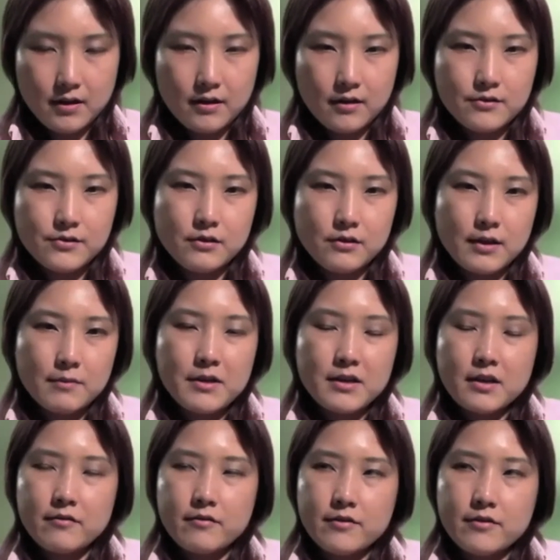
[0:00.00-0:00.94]
So let me
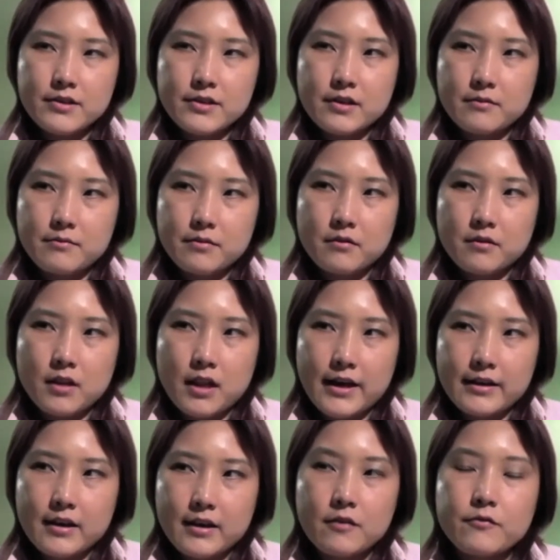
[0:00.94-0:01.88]
give you an example.
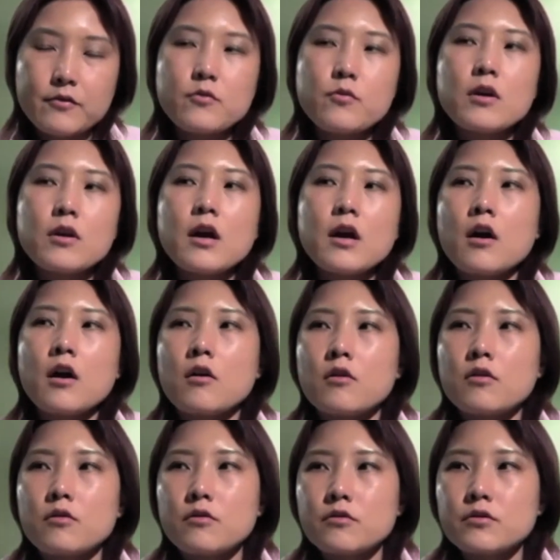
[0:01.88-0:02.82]
Like if you want to
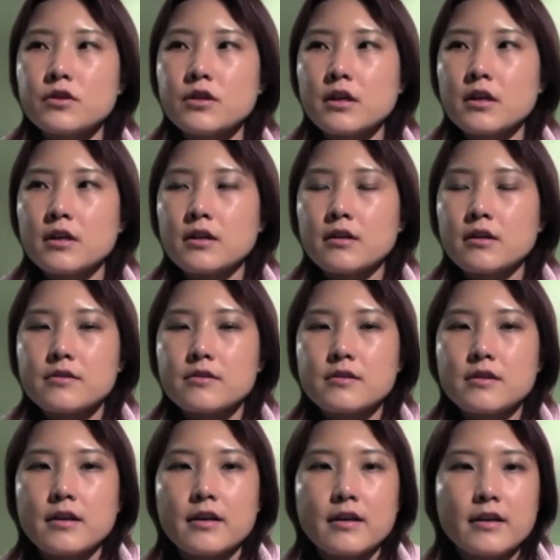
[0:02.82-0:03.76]
hold,
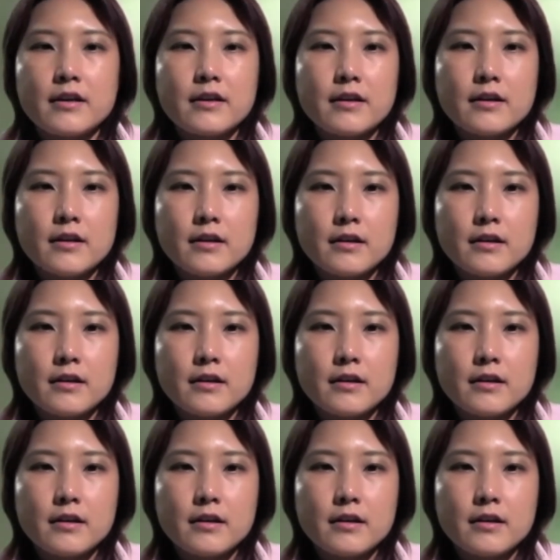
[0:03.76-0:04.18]
say,